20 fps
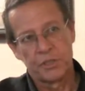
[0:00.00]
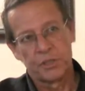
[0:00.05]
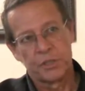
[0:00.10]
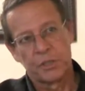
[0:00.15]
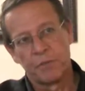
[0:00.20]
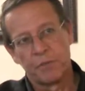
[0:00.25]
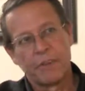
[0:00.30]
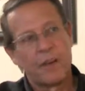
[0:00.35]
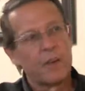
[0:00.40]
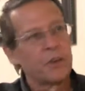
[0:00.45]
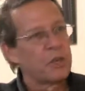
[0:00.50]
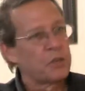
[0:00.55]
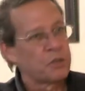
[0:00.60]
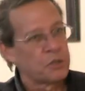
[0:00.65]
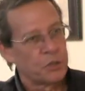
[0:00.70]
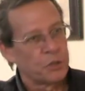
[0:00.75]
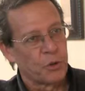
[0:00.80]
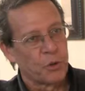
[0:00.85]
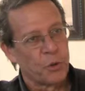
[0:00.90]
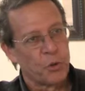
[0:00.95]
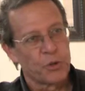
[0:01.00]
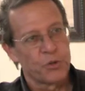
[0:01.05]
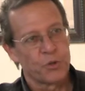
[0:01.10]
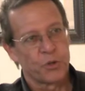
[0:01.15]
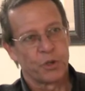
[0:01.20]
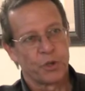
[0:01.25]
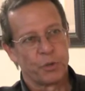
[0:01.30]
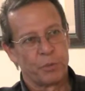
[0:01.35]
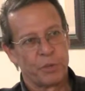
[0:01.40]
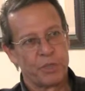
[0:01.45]
to the foundation of the course we're
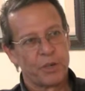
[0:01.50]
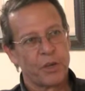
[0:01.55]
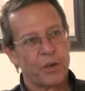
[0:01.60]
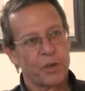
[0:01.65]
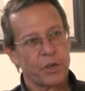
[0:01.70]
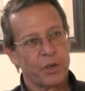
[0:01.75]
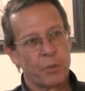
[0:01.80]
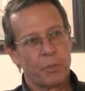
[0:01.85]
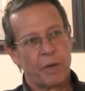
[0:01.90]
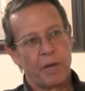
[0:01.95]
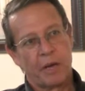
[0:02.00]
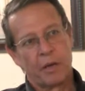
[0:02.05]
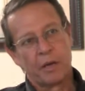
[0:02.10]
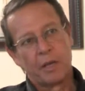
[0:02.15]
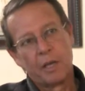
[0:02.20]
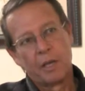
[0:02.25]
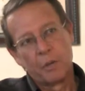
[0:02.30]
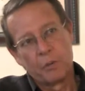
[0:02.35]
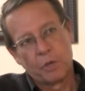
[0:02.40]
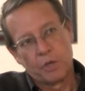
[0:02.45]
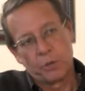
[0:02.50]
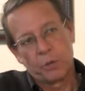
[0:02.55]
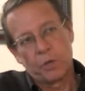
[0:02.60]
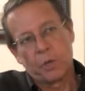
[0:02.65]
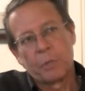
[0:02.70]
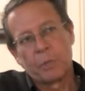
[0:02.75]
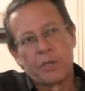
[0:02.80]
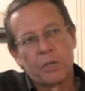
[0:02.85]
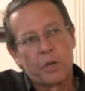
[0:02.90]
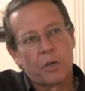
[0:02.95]
going to be talking about. Because we're going
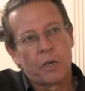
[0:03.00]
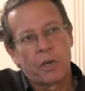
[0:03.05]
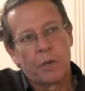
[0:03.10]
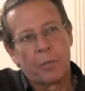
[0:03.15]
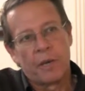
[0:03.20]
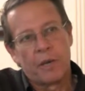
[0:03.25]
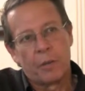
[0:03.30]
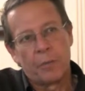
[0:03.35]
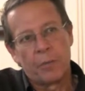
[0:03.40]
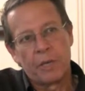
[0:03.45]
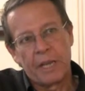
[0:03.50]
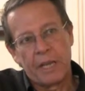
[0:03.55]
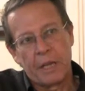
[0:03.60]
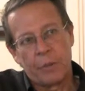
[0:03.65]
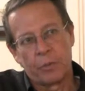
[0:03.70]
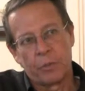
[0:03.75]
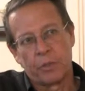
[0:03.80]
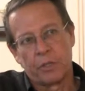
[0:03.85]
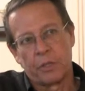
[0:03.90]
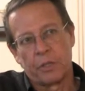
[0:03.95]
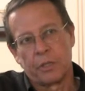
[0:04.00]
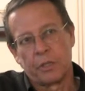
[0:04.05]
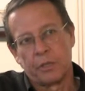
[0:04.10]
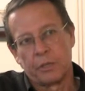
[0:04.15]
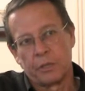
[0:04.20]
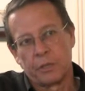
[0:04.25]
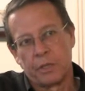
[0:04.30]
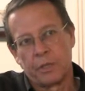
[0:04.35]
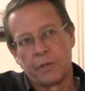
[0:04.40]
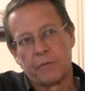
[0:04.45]
to be talking about being able to
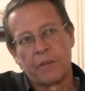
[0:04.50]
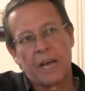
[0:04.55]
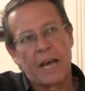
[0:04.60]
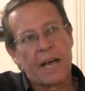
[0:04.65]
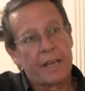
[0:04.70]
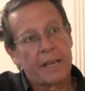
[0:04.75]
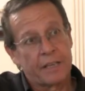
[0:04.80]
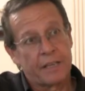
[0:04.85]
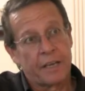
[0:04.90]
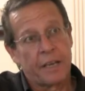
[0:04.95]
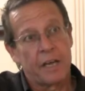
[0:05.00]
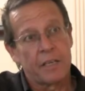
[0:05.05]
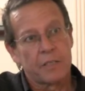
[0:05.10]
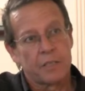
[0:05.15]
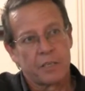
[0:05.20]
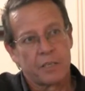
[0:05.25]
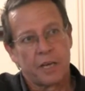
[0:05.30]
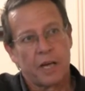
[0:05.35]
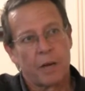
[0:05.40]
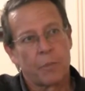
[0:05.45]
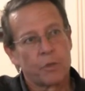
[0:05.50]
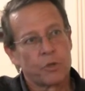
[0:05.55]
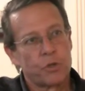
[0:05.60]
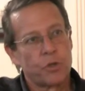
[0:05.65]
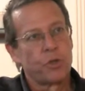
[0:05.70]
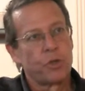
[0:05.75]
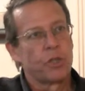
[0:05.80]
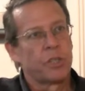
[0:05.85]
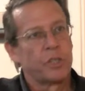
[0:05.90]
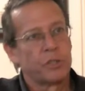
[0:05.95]
give diagnostic
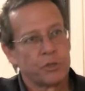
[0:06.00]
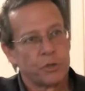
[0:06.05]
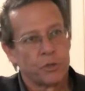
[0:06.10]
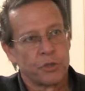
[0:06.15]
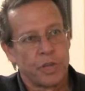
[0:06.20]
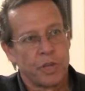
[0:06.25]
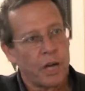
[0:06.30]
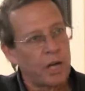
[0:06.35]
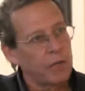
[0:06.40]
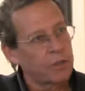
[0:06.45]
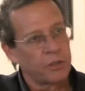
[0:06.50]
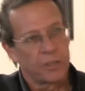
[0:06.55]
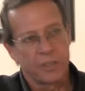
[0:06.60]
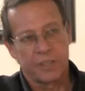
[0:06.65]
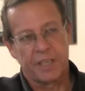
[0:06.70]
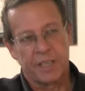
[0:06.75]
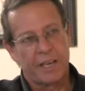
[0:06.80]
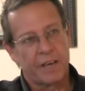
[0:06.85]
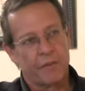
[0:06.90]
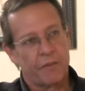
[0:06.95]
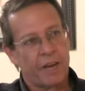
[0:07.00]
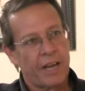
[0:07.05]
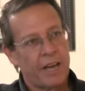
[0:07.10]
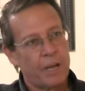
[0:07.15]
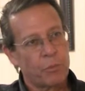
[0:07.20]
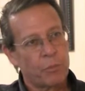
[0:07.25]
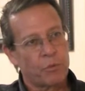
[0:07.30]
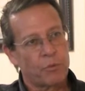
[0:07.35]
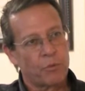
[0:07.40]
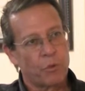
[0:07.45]
opportunities to a doctor that they never had
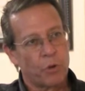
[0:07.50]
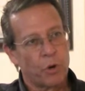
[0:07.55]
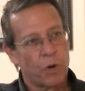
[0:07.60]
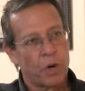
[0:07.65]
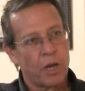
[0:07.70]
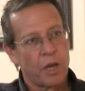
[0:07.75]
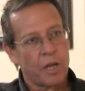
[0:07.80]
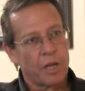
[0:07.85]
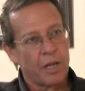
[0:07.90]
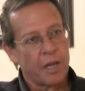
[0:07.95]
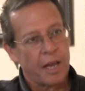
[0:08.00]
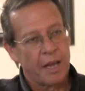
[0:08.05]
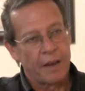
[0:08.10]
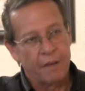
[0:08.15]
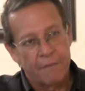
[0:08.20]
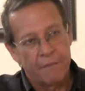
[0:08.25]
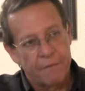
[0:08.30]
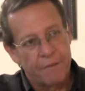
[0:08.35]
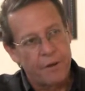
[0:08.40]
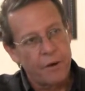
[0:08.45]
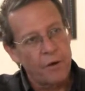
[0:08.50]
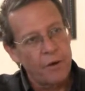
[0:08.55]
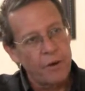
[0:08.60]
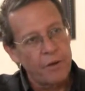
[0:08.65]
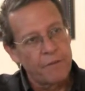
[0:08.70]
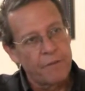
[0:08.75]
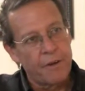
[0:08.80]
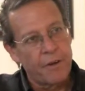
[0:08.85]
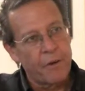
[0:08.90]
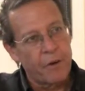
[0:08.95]
before at a very,
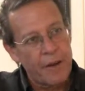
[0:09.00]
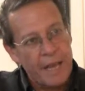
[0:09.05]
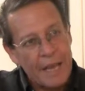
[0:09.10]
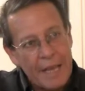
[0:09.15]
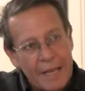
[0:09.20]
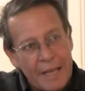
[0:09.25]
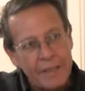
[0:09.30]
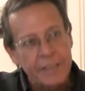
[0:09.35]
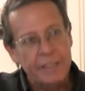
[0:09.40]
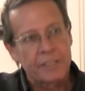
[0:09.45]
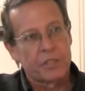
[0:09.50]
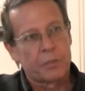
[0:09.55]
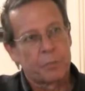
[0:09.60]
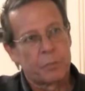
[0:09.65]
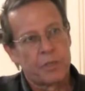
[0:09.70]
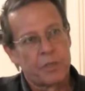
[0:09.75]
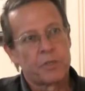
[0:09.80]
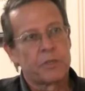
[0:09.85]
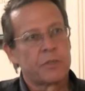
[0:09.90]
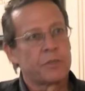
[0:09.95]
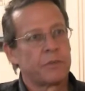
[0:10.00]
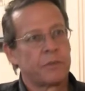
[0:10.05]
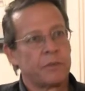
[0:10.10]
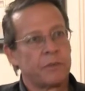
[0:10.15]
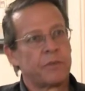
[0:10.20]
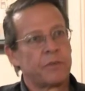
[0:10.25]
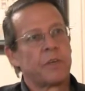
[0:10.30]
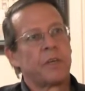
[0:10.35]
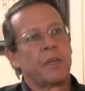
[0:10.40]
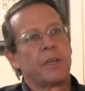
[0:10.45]
very inexpensive
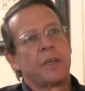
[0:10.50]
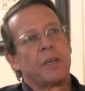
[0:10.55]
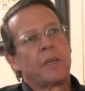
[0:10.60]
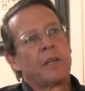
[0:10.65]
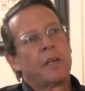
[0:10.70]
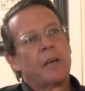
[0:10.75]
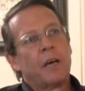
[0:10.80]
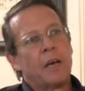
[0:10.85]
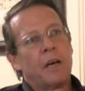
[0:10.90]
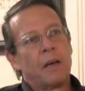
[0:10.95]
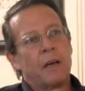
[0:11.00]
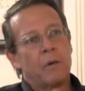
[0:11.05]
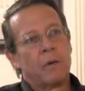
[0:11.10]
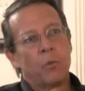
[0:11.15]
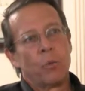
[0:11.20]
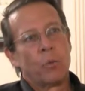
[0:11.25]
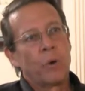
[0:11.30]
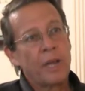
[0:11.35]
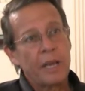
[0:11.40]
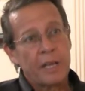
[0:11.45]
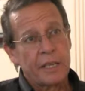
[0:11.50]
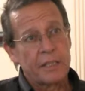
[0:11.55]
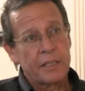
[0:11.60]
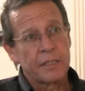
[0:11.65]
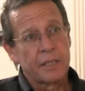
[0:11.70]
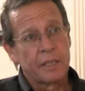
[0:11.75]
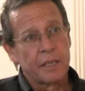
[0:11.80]
rate.